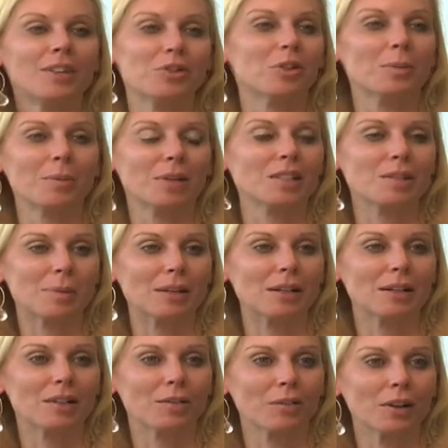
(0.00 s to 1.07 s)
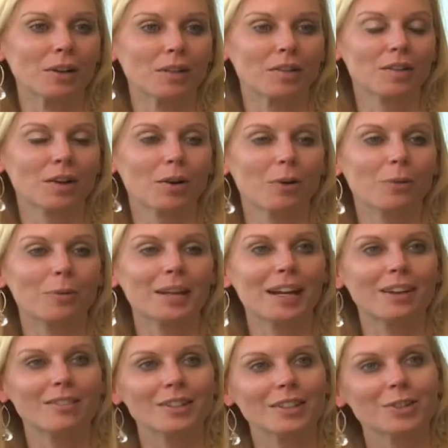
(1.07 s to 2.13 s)
enjoyable experience for you. So we
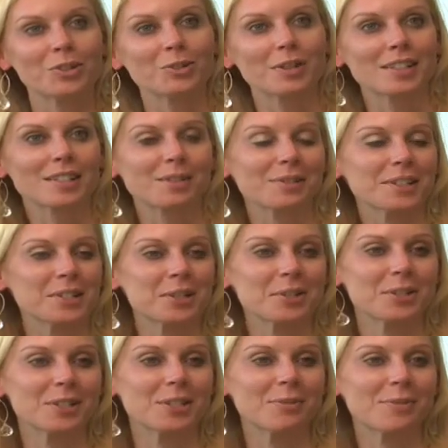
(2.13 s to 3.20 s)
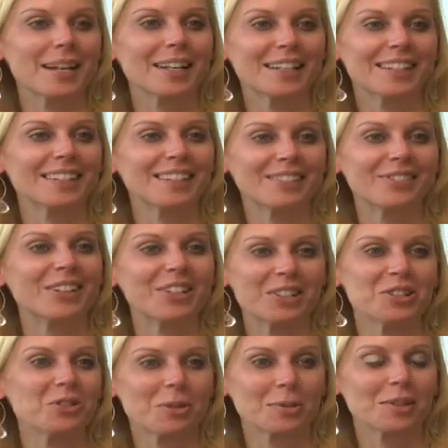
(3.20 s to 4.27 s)
have little tricks that we do to make it a fun and
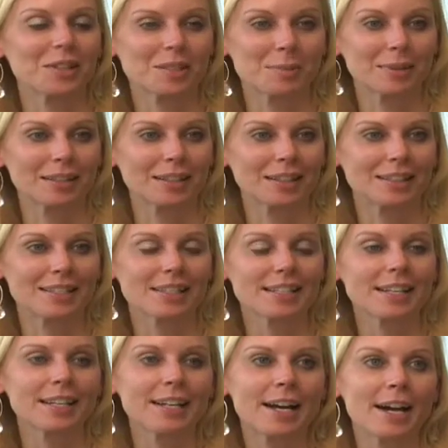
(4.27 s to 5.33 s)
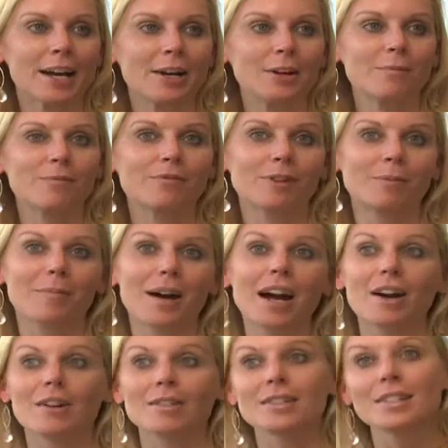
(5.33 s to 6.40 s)
enjoyable experience. From
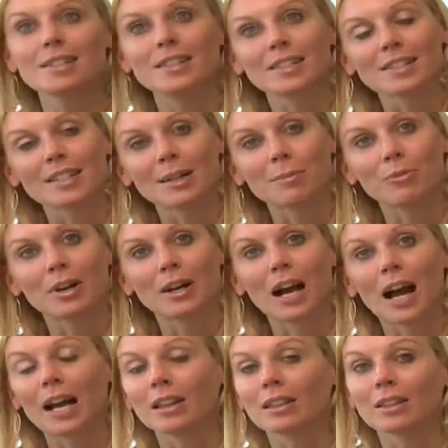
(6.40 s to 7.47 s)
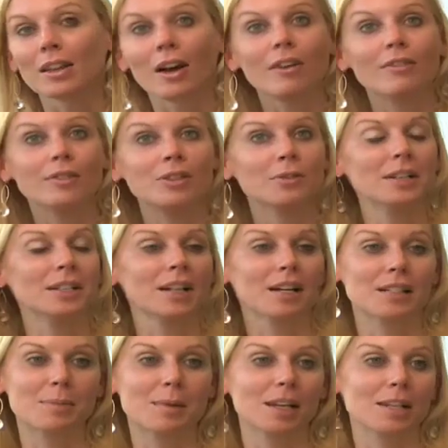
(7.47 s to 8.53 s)
my artistic standpoint, I love doing
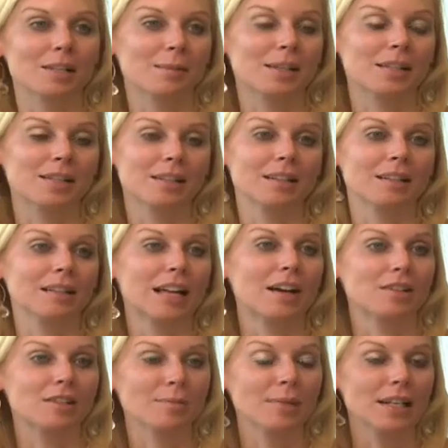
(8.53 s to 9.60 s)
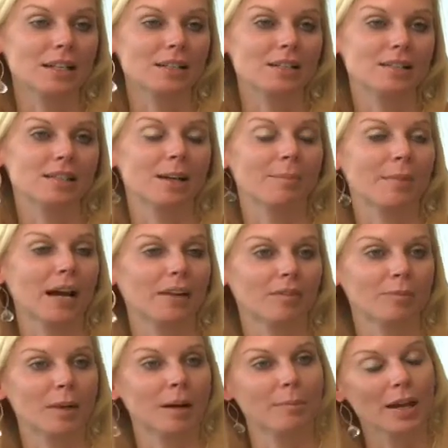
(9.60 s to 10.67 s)
cosmetics because it allows me to step back
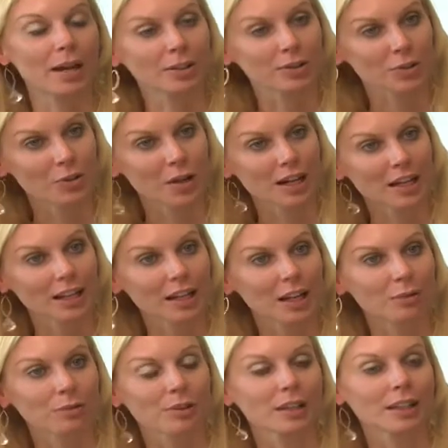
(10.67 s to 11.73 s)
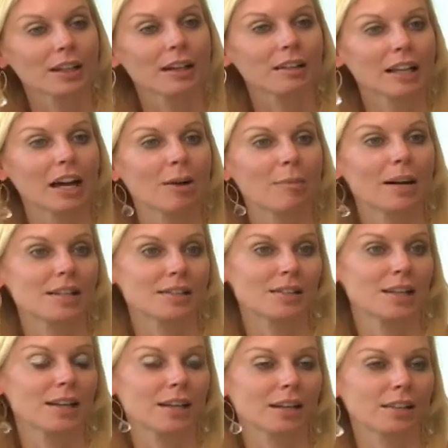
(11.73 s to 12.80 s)
from my medical training and really allow my
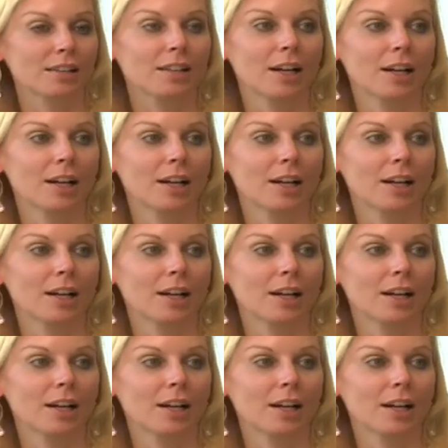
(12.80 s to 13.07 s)
aesthetic,